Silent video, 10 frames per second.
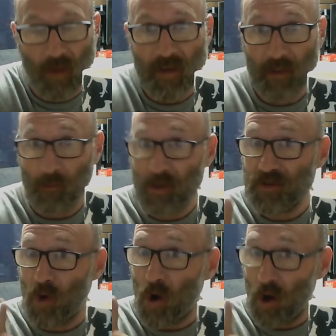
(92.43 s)
now, the
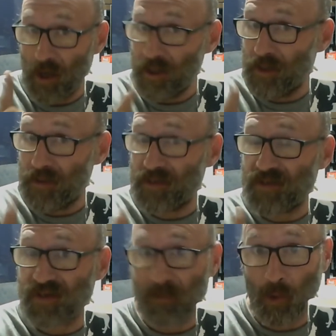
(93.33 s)
reason I need
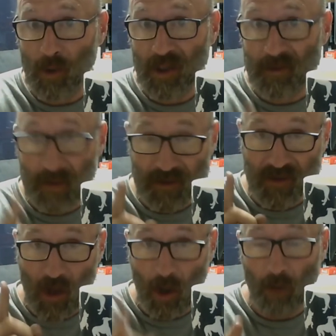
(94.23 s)
this morning is
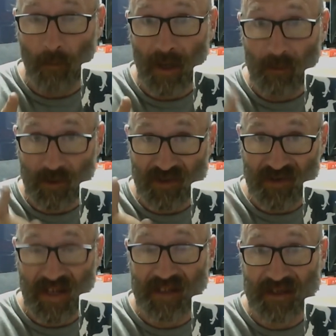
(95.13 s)
because old mate was
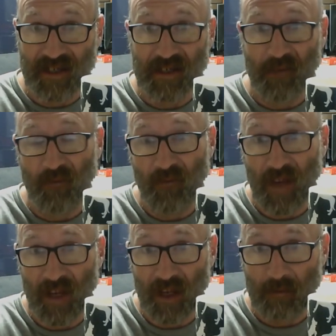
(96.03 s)
dead set in the
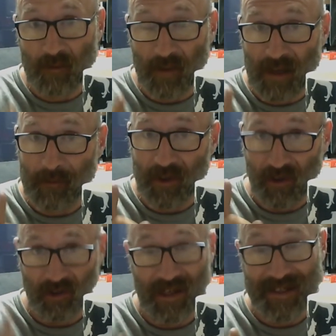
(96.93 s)
Fed Income
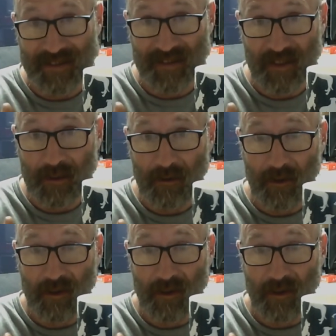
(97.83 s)
Department, lazy,